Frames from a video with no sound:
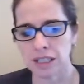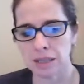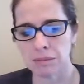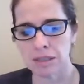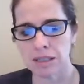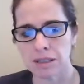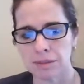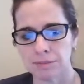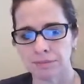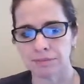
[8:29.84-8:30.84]
Teams,
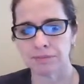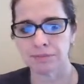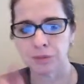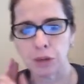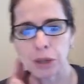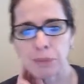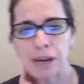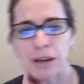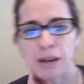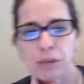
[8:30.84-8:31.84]
welcome
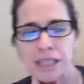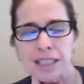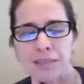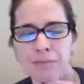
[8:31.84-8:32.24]
back, Wendy.